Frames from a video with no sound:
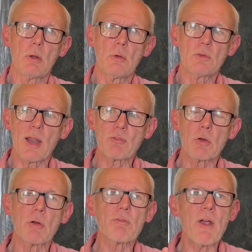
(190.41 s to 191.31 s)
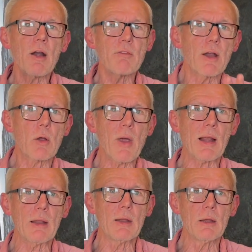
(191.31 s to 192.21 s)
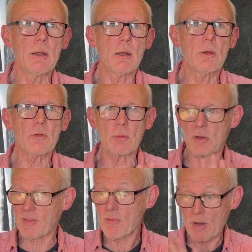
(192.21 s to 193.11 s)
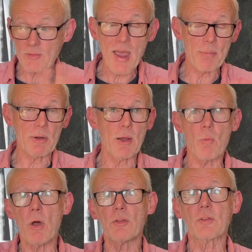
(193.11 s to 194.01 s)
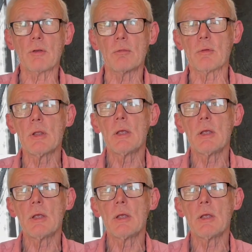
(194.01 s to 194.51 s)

So you'd have to do it very, very quickly, so because everything's happening at once, and